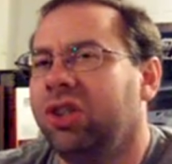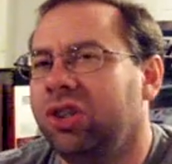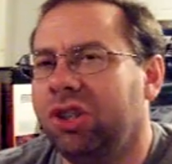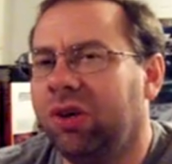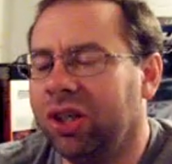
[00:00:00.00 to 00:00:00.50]

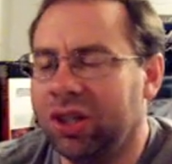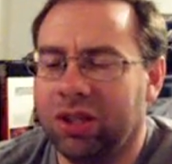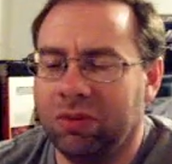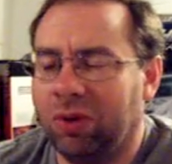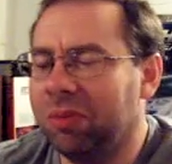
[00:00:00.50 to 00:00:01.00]
showing each
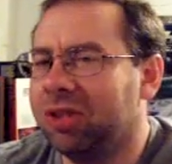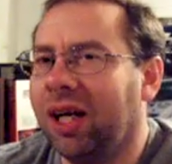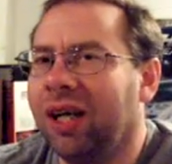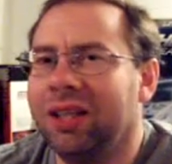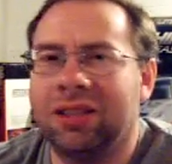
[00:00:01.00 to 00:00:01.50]
other
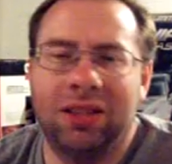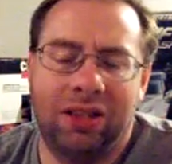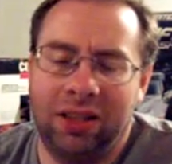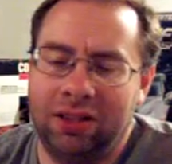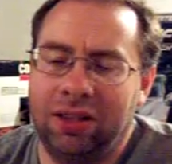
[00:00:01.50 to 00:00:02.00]
websites
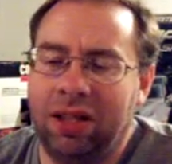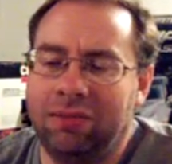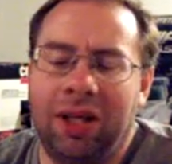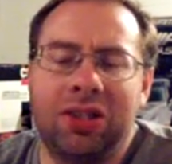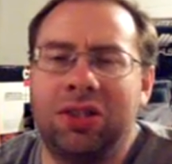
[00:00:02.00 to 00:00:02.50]
and
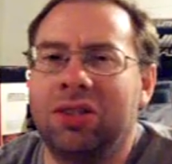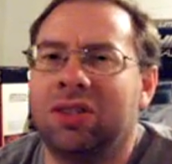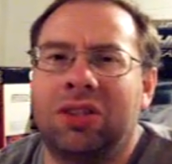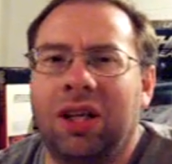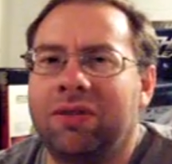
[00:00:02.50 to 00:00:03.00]
messages
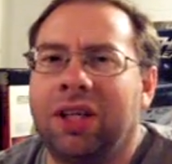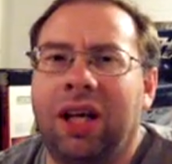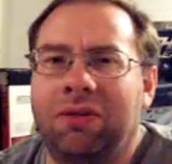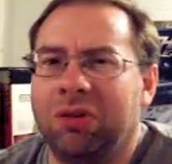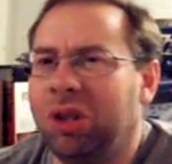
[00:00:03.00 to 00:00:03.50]
and stuff they
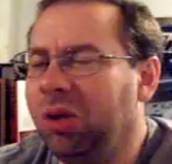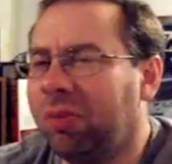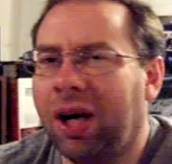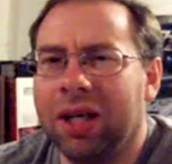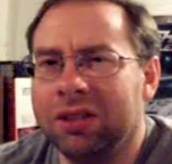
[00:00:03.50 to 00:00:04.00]
got for
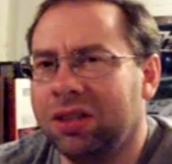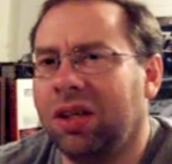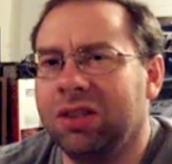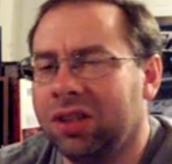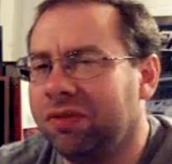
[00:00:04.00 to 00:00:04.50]
coupons and all
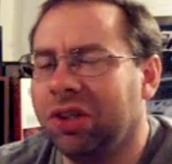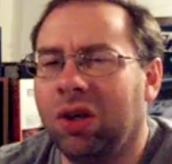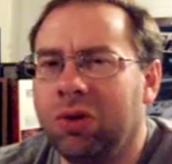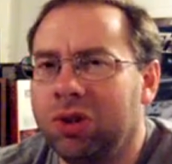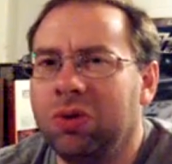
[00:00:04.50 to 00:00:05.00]
this stuff to
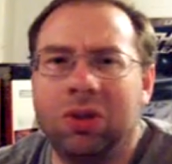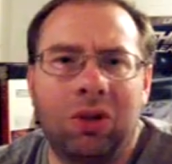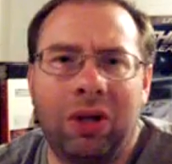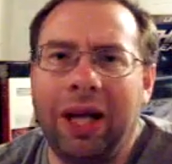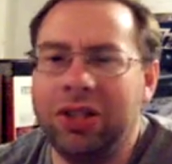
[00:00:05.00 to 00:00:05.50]
go to and
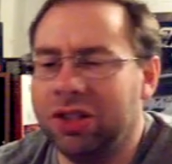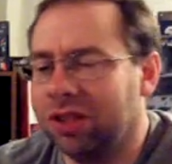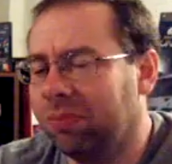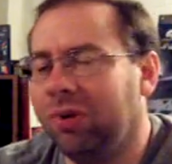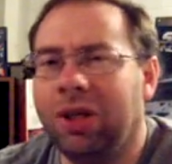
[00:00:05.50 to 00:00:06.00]
locations
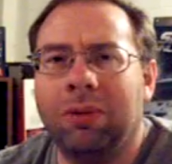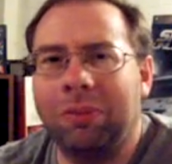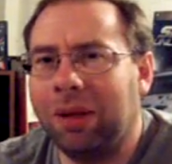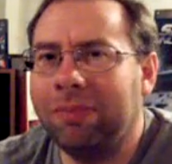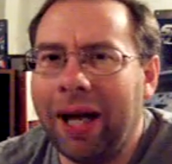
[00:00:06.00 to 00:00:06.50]
and putting them
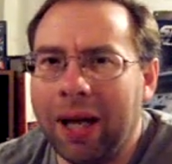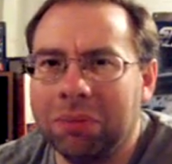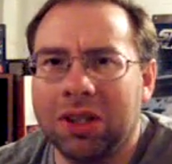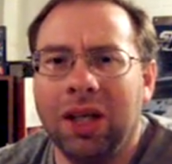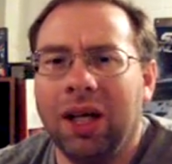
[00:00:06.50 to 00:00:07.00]
up on
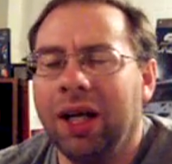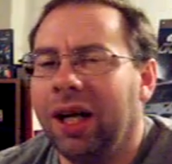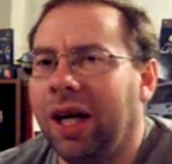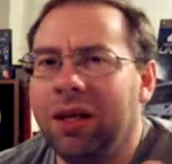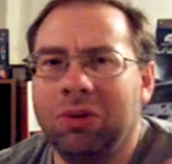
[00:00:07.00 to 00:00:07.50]
maps.
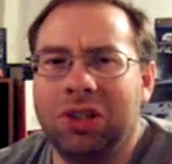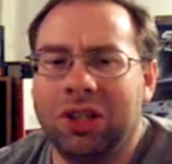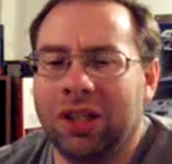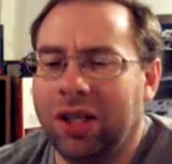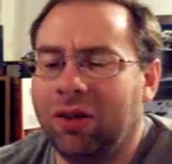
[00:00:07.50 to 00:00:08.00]
And it was
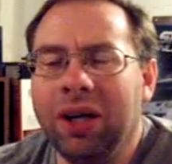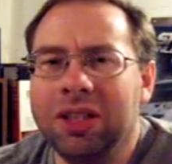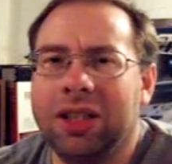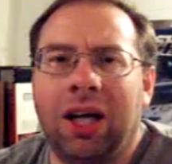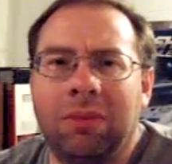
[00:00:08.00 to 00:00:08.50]
just like
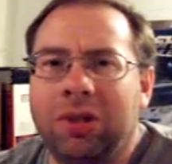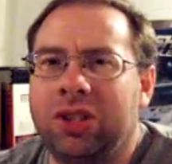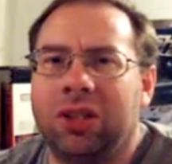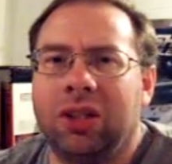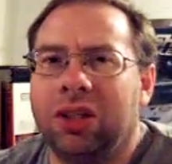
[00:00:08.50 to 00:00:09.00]
crazy how much